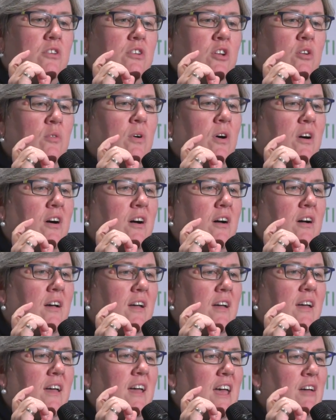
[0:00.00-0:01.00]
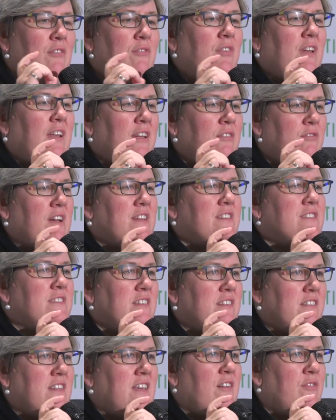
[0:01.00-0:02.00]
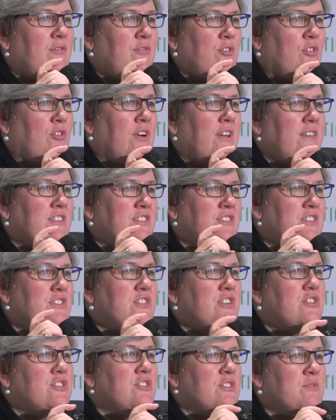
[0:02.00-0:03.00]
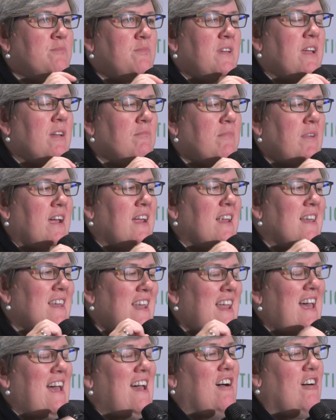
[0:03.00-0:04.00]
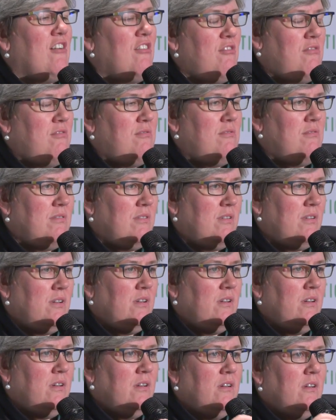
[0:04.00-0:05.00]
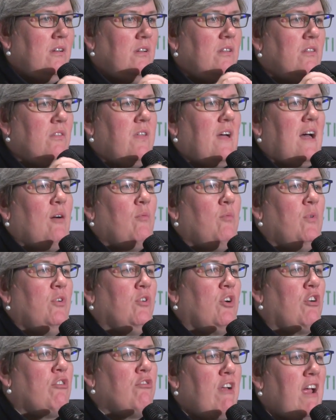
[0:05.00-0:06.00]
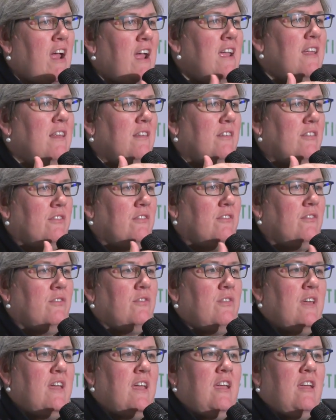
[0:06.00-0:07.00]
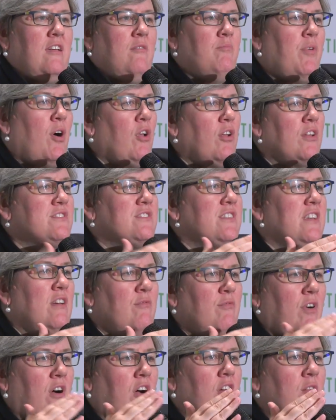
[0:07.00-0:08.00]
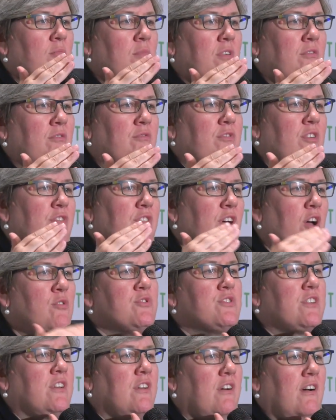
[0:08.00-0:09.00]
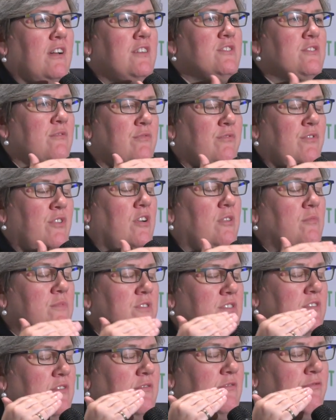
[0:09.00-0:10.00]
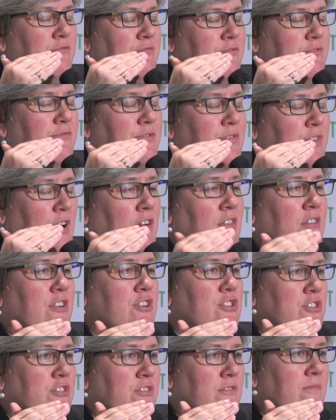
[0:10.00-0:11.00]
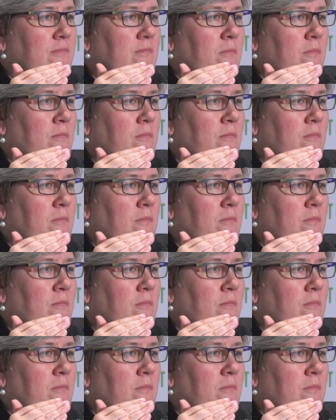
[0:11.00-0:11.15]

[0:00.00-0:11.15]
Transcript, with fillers: You are heavily vested, therefore, in the decisions being made now that will create the policy environment for those kinds of firms to flourish.